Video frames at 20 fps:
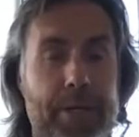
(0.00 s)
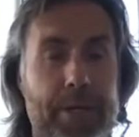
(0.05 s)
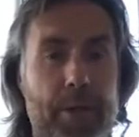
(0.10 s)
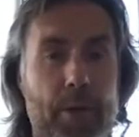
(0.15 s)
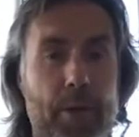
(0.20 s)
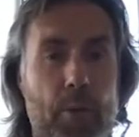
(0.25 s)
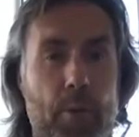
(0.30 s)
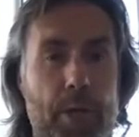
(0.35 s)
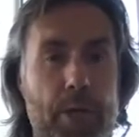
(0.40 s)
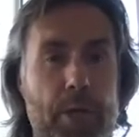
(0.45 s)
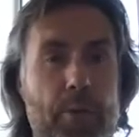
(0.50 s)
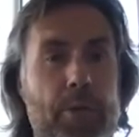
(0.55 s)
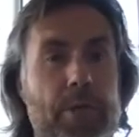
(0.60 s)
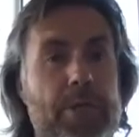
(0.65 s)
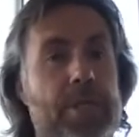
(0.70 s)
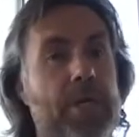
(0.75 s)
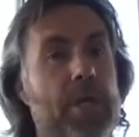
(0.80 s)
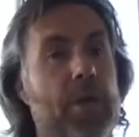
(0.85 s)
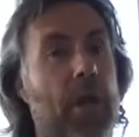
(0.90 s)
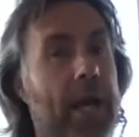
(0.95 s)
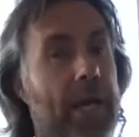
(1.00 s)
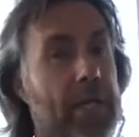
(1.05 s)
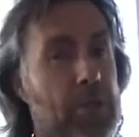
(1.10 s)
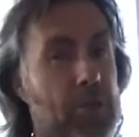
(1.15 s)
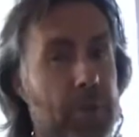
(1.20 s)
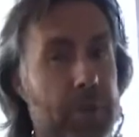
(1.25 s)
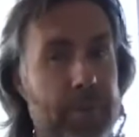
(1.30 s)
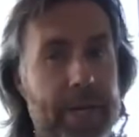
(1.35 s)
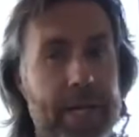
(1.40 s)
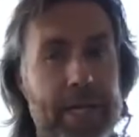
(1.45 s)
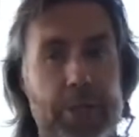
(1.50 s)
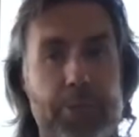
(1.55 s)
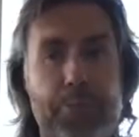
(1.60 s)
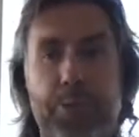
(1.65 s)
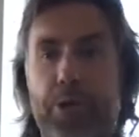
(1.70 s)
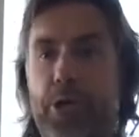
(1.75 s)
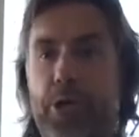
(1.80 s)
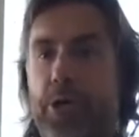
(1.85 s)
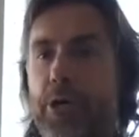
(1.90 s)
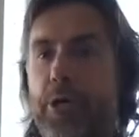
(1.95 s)
When you were still extremely
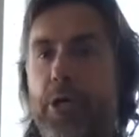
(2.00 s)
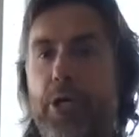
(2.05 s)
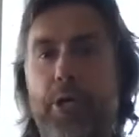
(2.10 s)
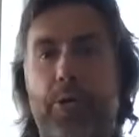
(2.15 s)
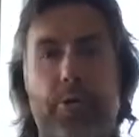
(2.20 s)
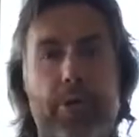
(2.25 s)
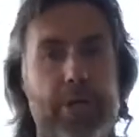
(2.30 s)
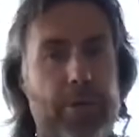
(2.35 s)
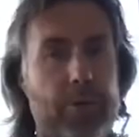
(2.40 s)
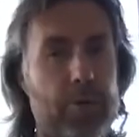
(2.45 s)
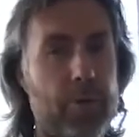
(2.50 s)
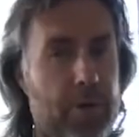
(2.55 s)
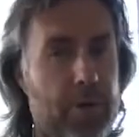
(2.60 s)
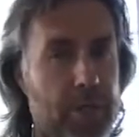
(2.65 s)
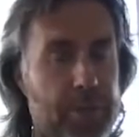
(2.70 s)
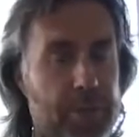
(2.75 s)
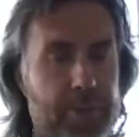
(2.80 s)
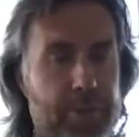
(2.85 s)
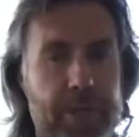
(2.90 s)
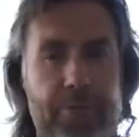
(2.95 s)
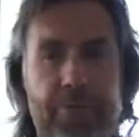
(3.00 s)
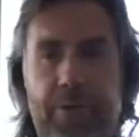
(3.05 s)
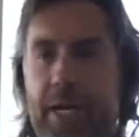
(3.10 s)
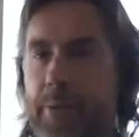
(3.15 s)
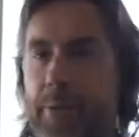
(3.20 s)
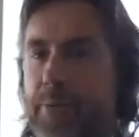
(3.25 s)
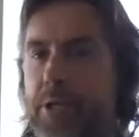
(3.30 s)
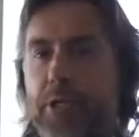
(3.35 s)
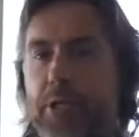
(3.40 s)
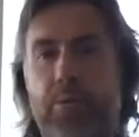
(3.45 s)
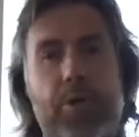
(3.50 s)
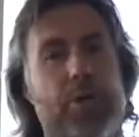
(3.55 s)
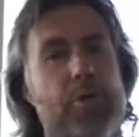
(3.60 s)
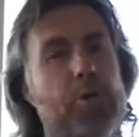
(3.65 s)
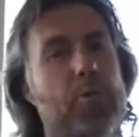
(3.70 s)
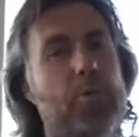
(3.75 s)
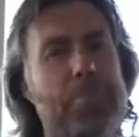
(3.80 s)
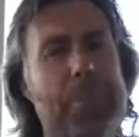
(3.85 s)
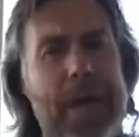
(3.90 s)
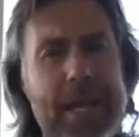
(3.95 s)
entrepreneurial, you were doing customer development, you were
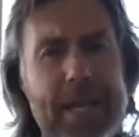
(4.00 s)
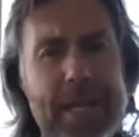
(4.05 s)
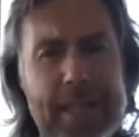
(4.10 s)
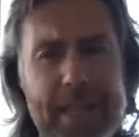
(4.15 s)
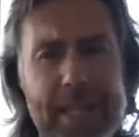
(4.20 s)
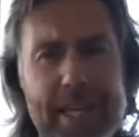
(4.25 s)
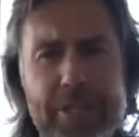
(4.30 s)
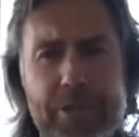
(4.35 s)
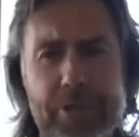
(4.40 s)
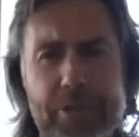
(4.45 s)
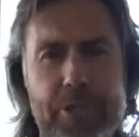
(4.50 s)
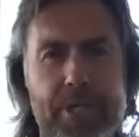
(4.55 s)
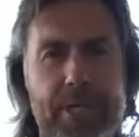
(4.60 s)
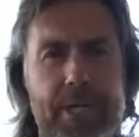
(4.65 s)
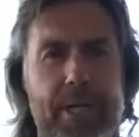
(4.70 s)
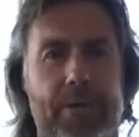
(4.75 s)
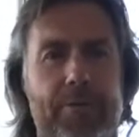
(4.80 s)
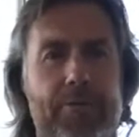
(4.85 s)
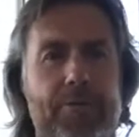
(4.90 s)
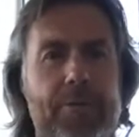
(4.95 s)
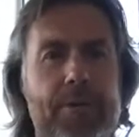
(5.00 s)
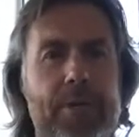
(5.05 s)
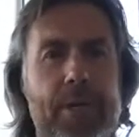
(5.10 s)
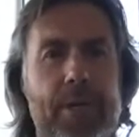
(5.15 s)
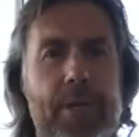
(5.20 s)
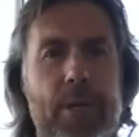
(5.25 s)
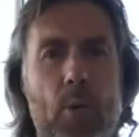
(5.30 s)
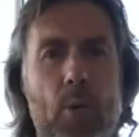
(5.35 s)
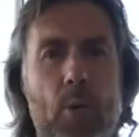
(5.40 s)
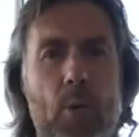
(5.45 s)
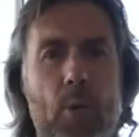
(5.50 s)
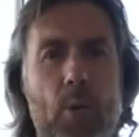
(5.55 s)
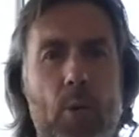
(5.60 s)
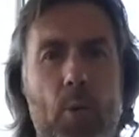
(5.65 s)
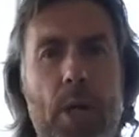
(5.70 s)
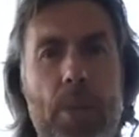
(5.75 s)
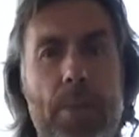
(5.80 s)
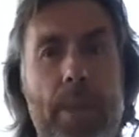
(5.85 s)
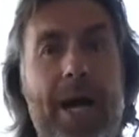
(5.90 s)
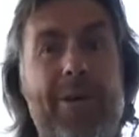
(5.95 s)
doing many things yourself. Well,
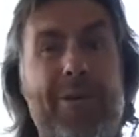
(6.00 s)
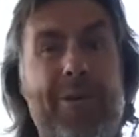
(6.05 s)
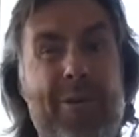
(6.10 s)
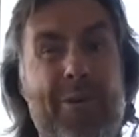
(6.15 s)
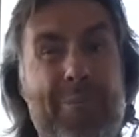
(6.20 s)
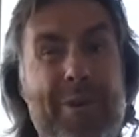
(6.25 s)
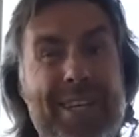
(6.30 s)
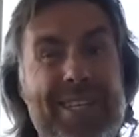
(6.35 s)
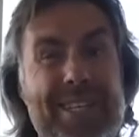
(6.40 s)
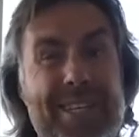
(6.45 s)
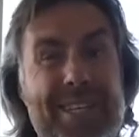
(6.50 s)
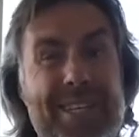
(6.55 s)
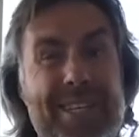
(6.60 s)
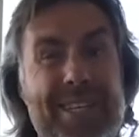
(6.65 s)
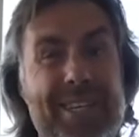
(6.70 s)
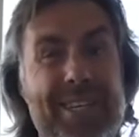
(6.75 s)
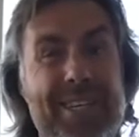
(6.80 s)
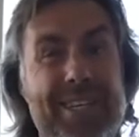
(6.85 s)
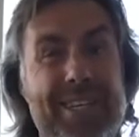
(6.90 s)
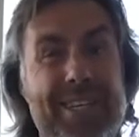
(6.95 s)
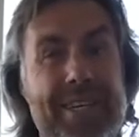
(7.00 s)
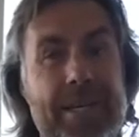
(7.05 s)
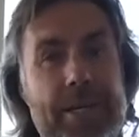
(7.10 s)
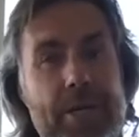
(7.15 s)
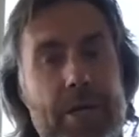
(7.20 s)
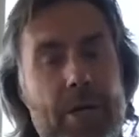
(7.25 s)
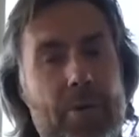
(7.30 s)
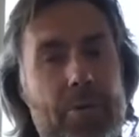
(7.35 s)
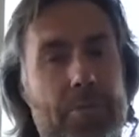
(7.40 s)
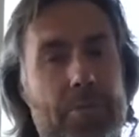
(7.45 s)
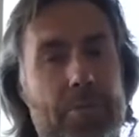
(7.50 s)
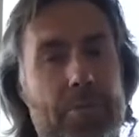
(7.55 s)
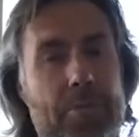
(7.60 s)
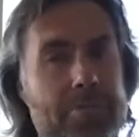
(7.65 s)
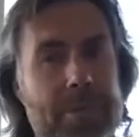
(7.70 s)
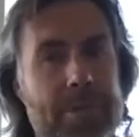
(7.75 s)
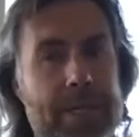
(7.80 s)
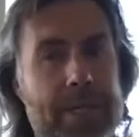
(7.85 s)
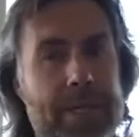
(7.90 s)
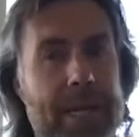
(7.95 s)
now you're basically, can
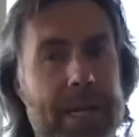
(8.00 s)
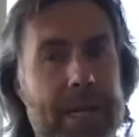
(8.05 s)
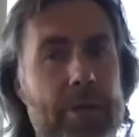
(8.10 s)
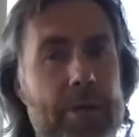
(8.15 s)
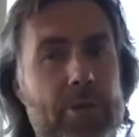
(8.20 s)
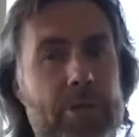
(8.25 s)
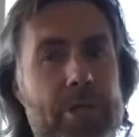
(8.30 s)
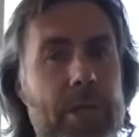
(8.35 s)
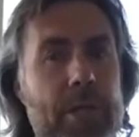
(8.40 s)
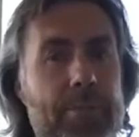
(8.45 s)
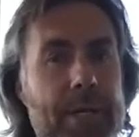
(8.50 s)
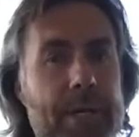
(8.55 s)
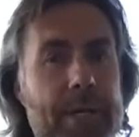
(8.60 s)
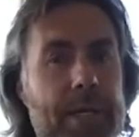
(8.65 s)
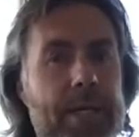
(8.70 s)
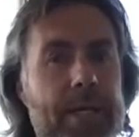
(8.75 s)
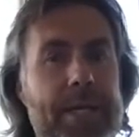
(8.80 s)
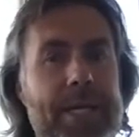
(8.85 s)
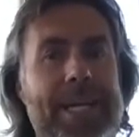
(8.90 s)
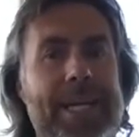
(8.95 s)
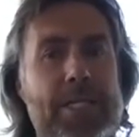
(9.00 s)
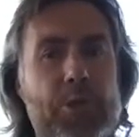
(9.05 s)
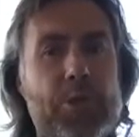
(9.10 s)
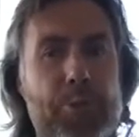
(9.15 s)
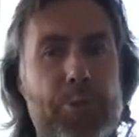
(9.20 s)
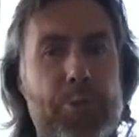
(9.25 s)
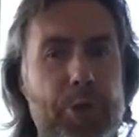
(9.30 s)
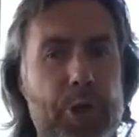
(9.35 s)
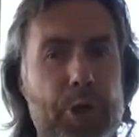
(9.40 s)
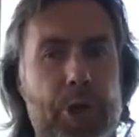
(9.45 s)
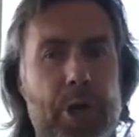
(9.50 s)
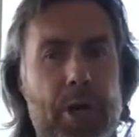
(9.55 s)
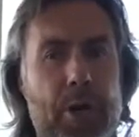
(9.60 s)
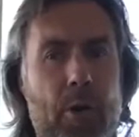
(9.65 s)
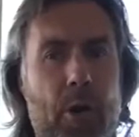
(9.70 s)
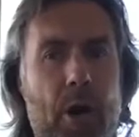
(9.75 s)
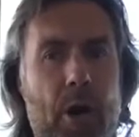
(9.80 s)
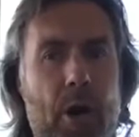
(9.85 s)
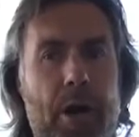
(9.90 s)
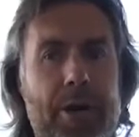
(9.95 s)
you still be the entrepreneur, or
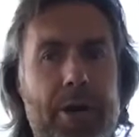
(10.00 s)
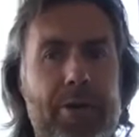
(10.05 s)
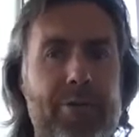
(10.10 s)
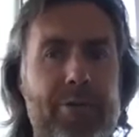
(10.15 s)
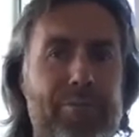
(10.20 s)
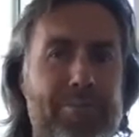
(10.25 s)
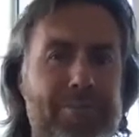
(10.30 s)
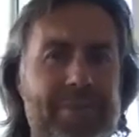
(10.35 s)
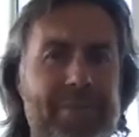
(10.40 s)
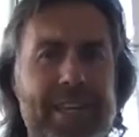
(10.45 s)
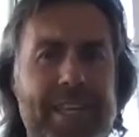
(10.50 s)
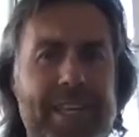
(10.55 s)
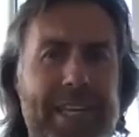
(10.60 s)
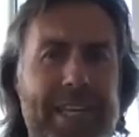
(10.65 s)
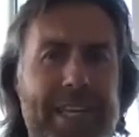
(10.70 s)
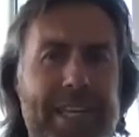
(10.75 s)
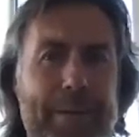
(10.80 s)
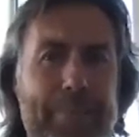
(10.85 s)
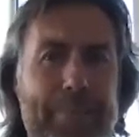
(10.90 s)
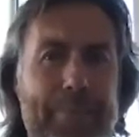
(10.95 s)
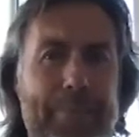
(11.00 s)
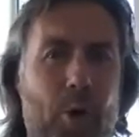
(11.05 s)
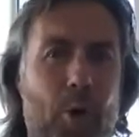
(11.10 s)
are you leaning more,